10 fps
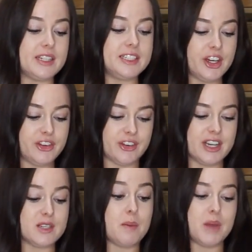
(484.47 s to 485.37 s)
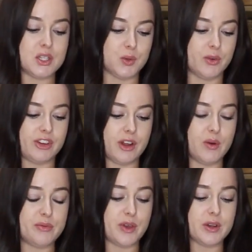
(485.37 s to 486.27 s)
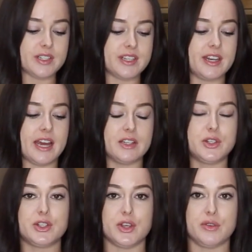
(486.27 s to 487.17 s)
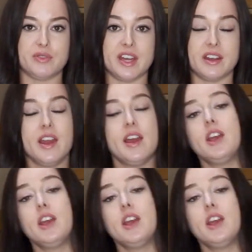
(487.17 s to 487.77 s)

De-Stress Muscle Gel, focusing and soothing.